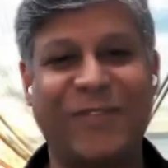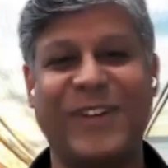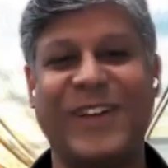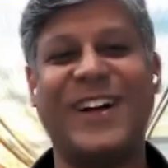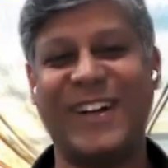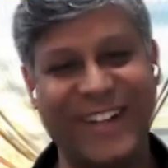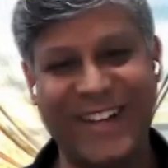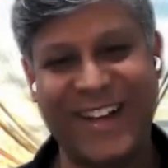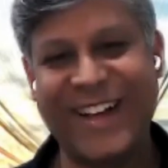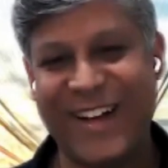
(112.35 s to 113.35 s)
figured
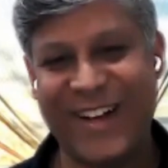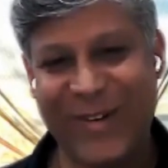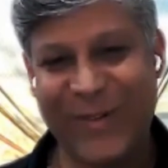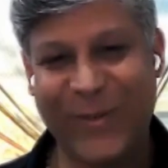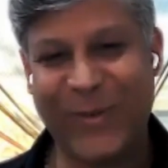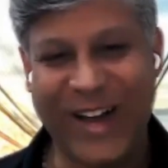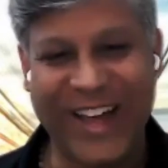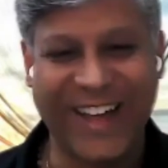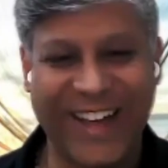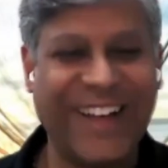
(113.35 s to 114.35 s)
why.
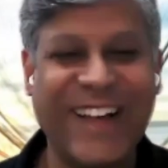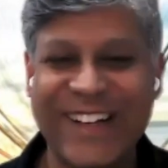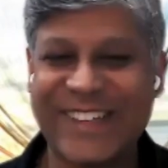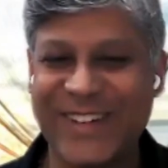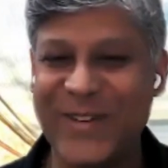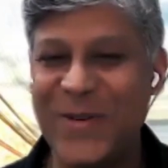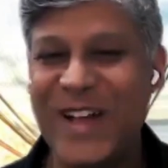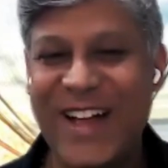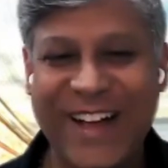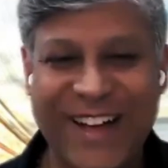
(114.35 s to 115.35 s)
So,